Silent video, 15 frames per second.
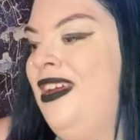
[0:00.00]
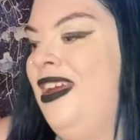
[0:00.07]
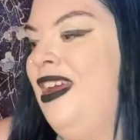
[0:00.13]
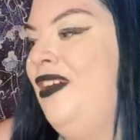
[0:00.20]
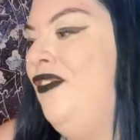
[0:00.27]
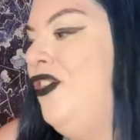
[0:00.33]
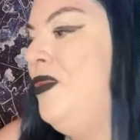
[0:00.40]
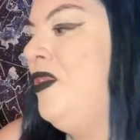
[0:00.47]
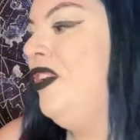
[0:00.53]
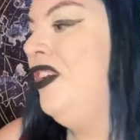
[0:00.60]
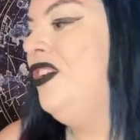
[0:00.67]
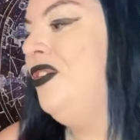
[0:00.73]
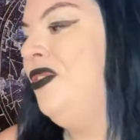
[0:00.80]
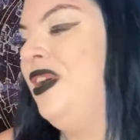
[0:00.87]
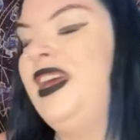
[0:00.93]
If you are
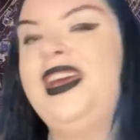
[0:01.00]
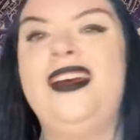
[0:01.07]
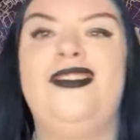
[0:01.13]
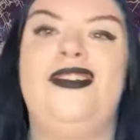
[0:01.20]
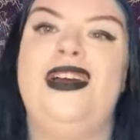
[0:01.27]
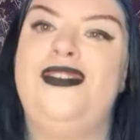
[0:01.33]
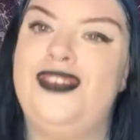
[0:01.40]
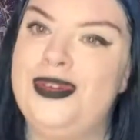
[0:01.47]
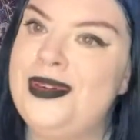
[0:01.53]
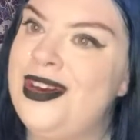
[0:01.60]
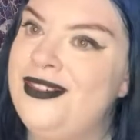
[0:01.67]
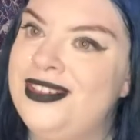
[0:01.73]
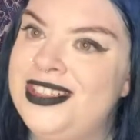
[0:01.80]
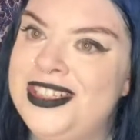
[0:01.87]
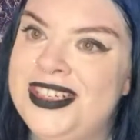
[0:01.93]
new here or if you
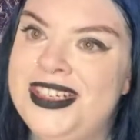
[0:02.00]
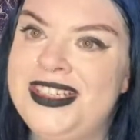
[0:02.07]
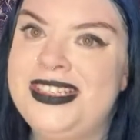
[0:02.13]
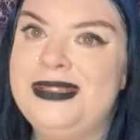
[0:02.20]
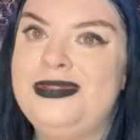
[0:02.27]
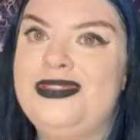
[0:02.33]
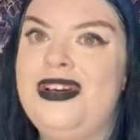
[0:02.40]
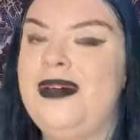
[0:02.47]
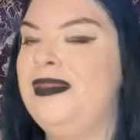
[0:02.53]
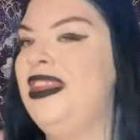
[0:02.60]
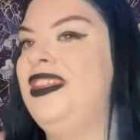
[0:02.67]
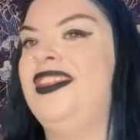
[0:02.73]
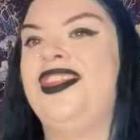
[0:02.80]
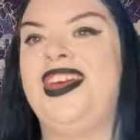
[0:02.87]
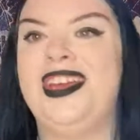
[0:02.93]
are a returning subscriber,
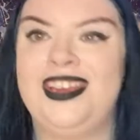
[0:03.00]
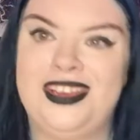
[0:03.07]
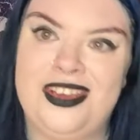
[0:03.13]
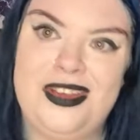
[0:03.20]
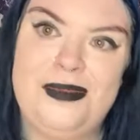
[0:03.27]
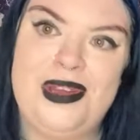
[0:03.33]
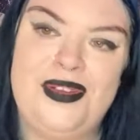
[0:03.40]
then thank you.